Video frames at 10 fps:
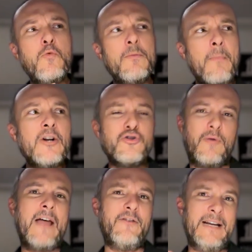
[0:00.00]
would much
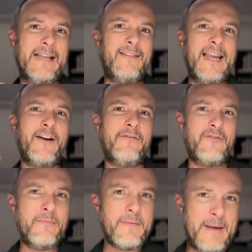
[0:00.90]
rather get the air
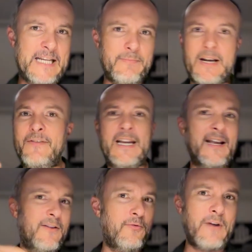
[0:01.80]
from the basement, if it can
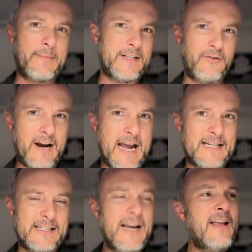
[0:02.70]
get it through gaps and
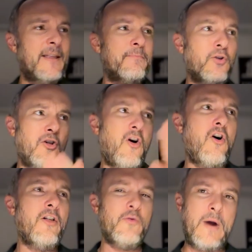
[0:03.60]
cracks, than pull
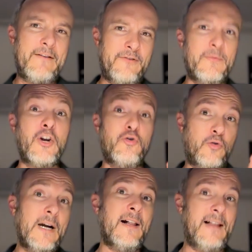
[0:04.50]
all the way from the
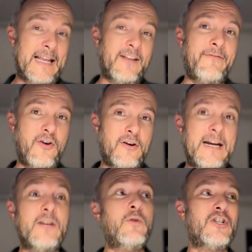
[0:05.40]
grill at the far
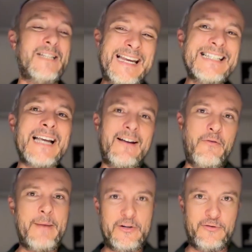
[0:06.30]
end, which is inside of
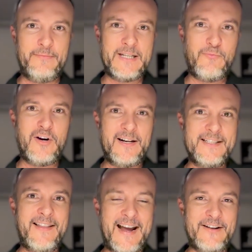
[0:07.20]
a bedroom somewhere
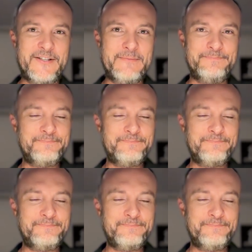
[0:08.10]
else in the house.